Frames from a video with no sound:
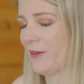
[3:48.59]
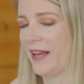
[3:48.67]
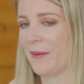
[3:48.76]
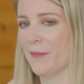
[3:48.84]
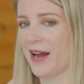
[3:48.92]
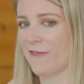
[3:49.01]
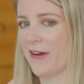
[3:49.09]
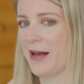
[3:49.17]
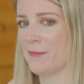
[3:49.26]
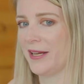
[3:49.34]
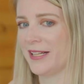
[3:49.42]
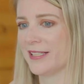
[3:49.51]
Like my
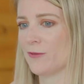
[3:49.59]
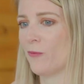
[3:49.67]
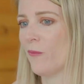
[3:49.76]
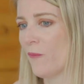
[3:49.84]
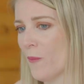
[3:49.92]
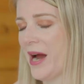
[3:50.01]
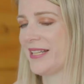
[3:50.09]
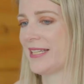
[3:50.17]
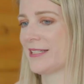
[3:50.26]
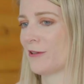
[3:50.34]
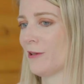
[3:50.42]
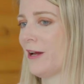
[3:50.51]

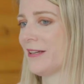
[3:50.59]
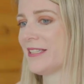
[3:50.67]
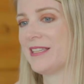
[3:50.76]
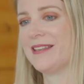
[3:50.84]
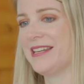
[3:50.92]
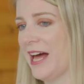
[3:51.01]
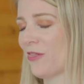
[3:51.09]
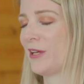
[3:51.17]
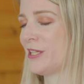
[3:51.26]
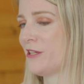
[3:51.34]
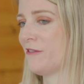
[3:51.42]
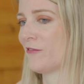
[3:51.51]
sister-in-law has
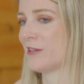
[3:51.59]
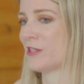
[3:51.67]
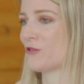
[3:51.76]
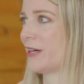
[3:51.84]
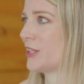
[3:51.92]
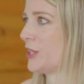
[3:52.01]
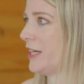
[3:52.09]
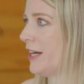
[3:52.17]
nothing to do with construction,